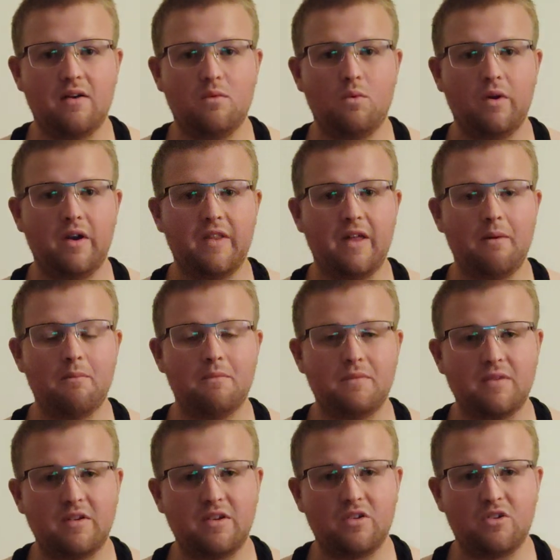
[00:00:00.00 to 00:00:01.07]
one of them
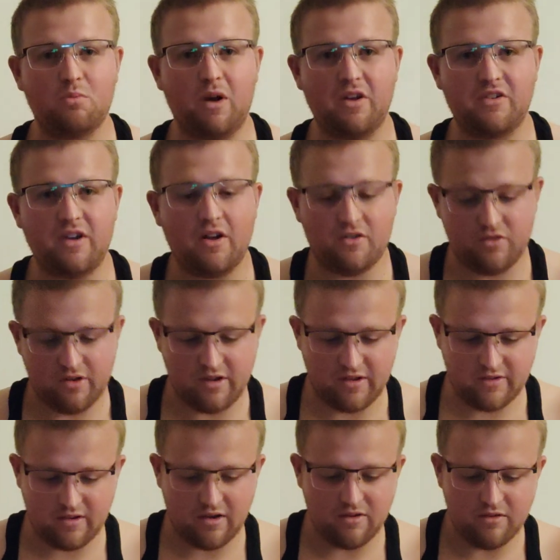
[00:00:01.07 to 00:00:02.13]
and, you know, splash out, treat
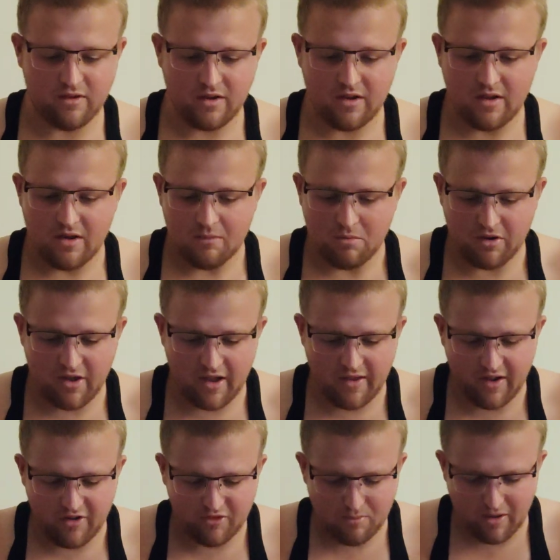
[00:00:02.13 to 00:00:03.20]
yourself. But yeah,
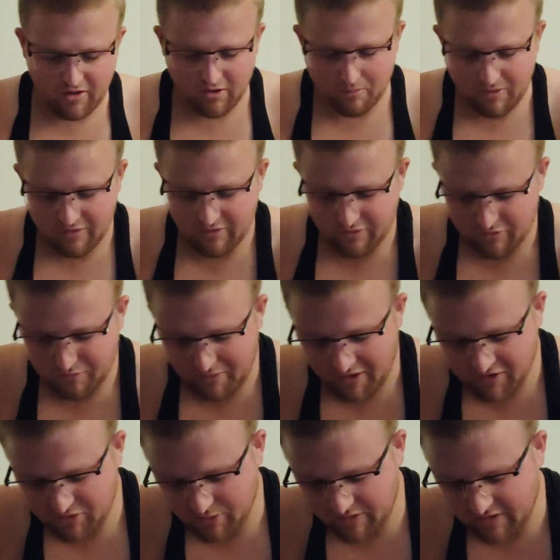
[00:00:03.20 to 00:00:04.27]
that's my little bit of
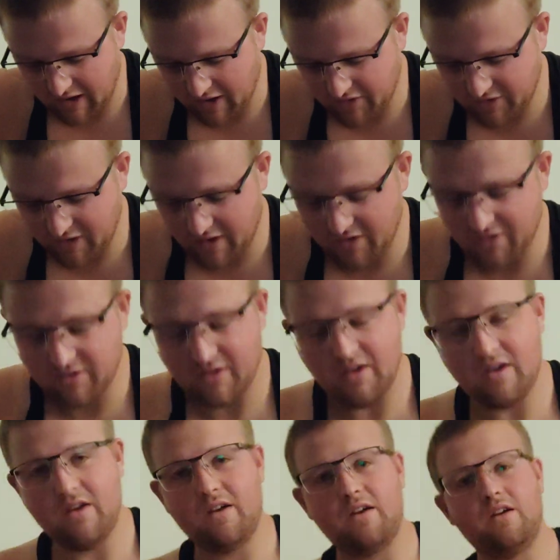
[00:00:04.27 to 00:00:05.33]
information with tile setters.
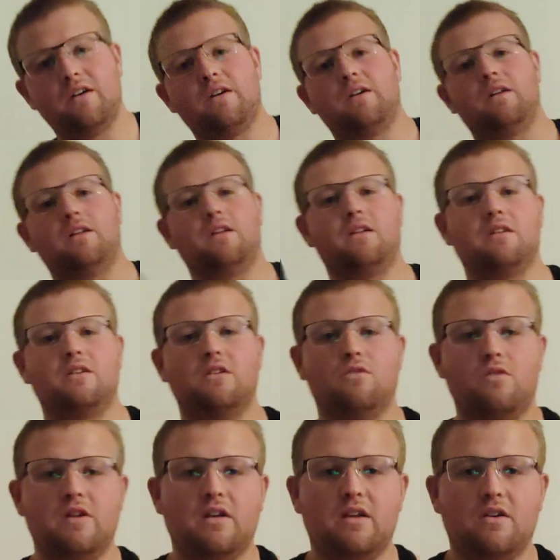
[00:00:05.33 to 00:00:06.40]

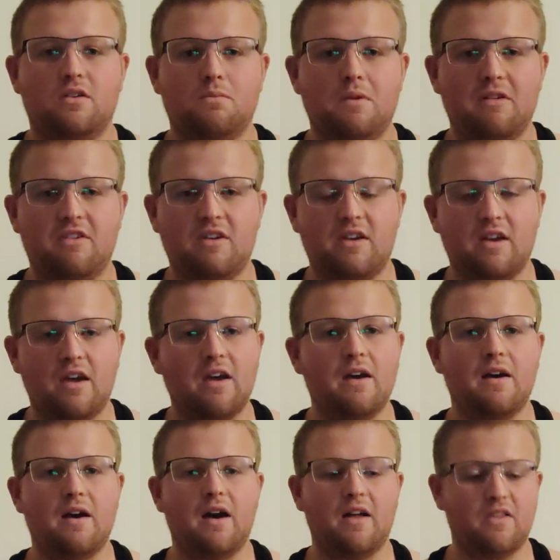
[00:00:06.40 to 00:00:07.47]
They're really good bits of
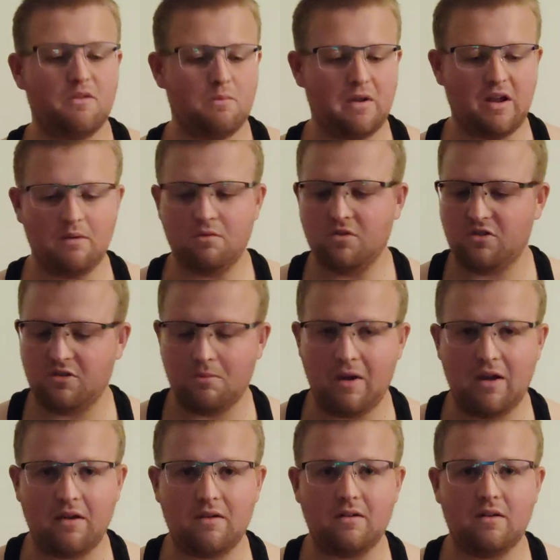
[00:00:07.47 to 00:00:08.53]
kit, and they've been able to
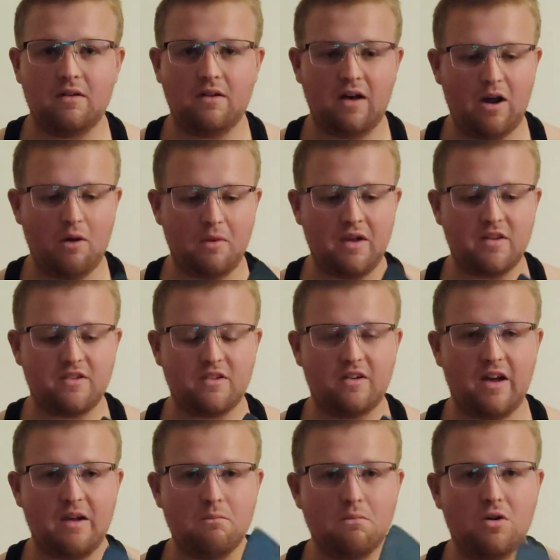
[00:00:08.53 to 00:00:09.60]
allow me to
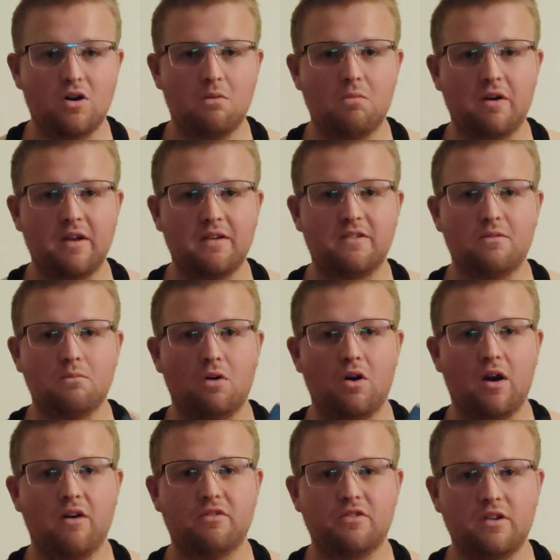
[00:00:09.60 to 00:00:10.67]
lay more bricks
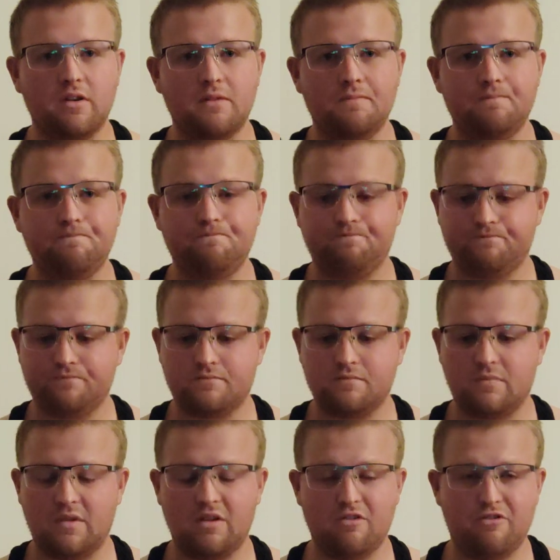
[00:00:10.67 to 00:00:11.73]
more often,
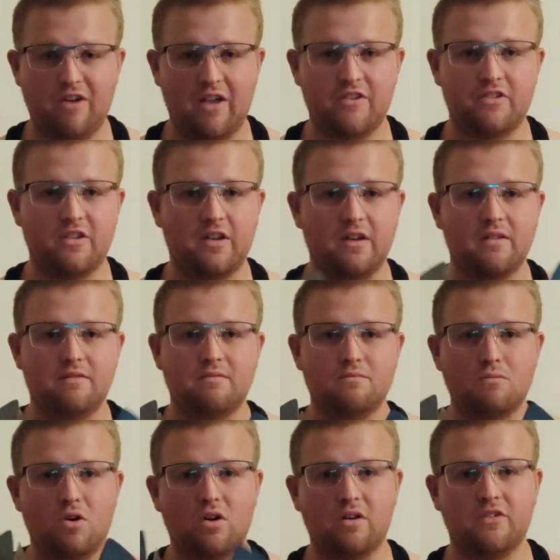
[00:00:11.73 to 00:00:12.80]
faster,
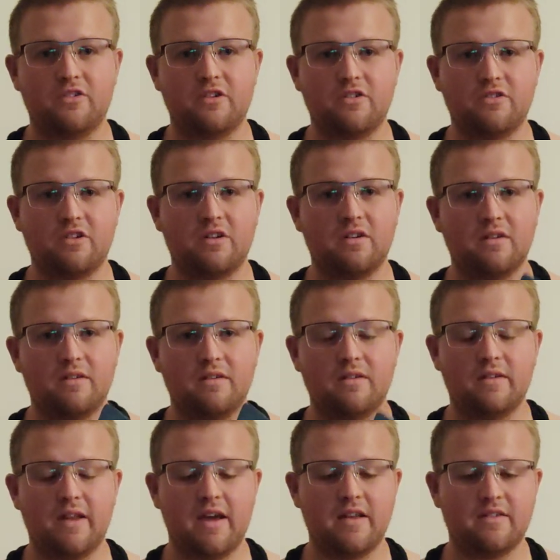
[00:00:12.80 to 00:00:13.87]
more consistent,
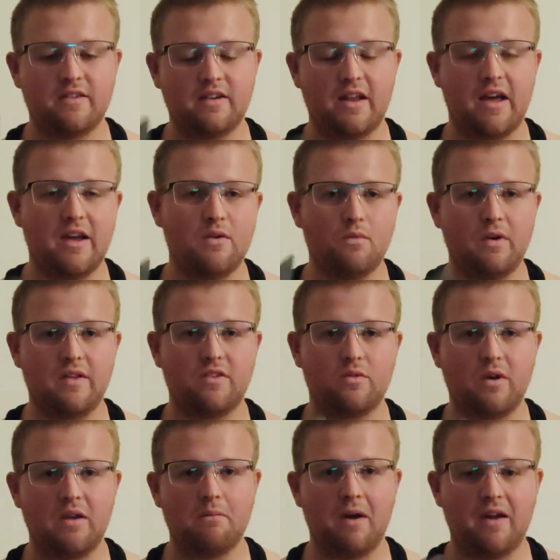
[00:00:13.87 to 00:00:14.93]
day to day, week to
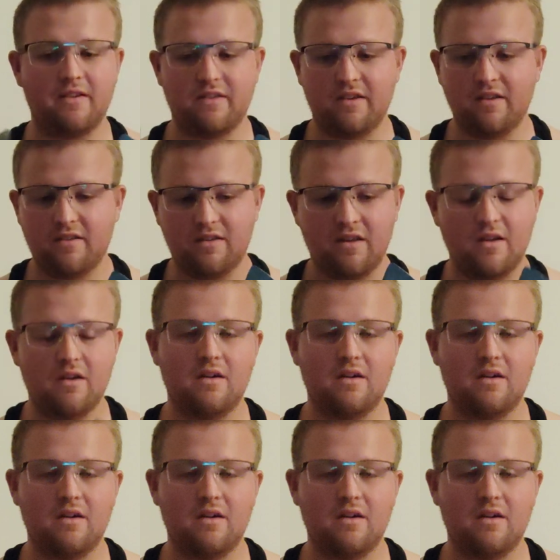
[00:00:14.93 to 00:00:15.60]
week basis,